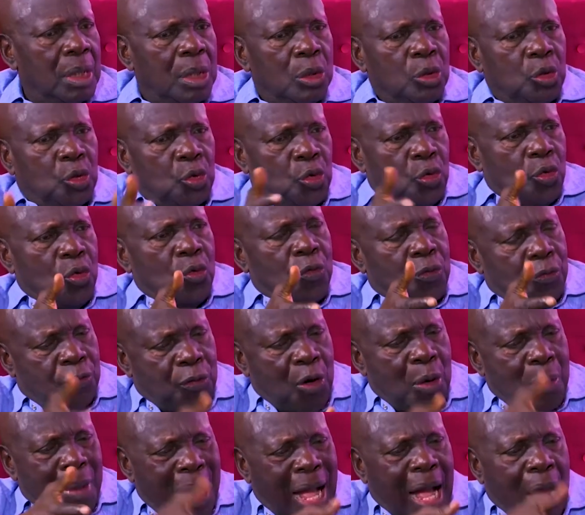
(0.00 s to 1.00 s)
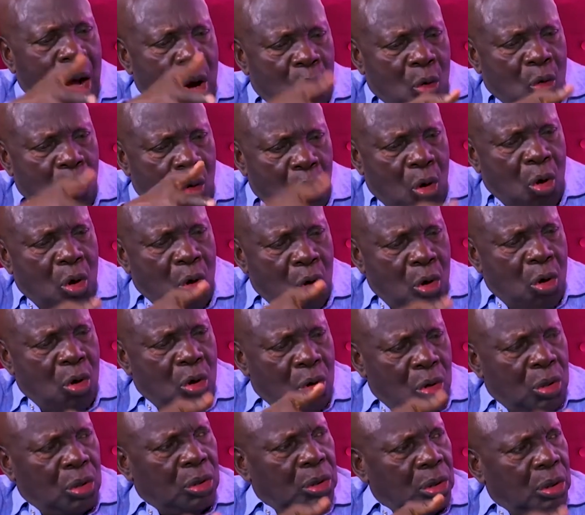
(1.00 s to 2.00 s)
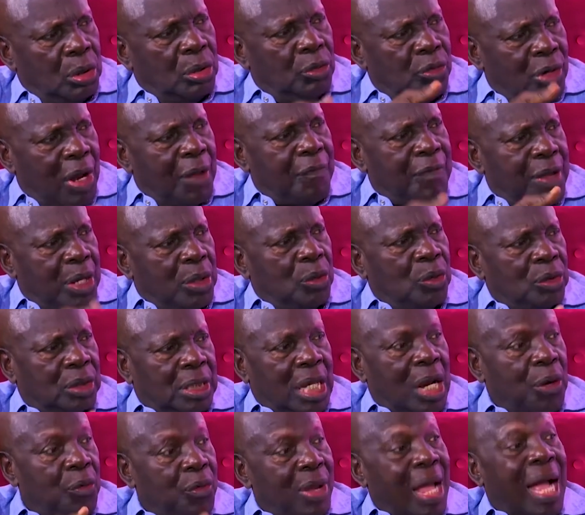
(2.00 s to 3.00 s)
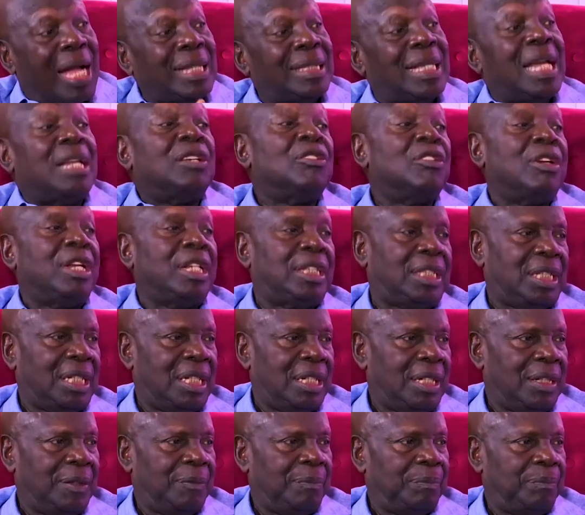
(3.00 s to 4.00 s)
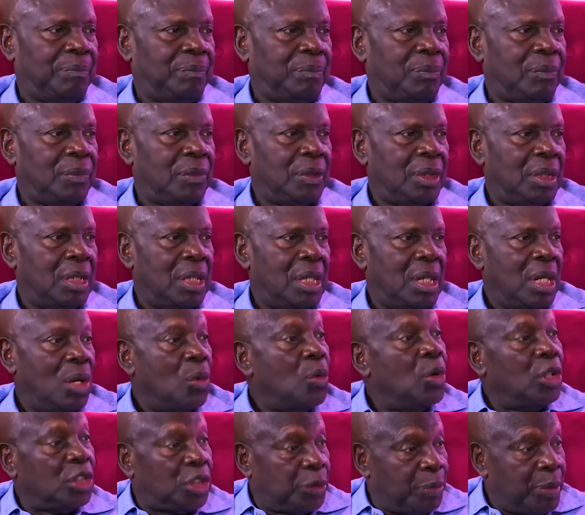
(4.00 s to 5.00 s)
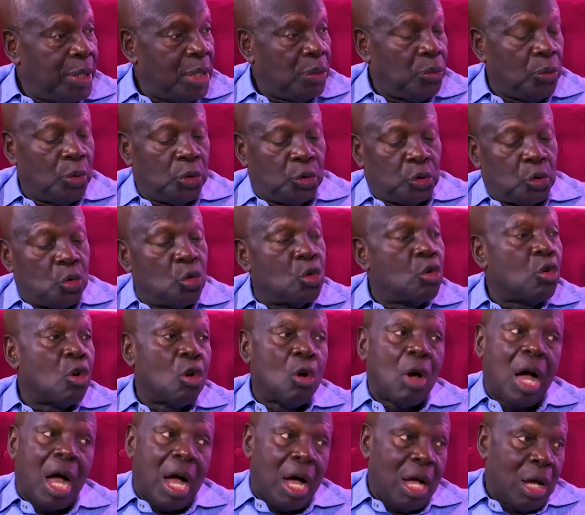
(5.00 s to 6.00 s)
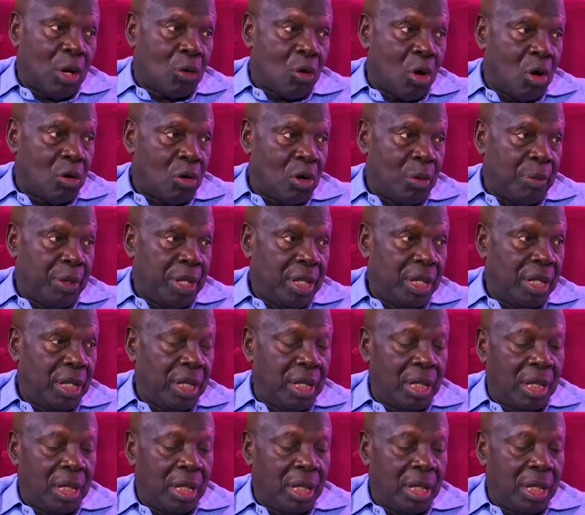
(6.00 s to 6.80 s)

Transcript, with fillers: through from our own revenues that we are generating, which means we should grow our economy.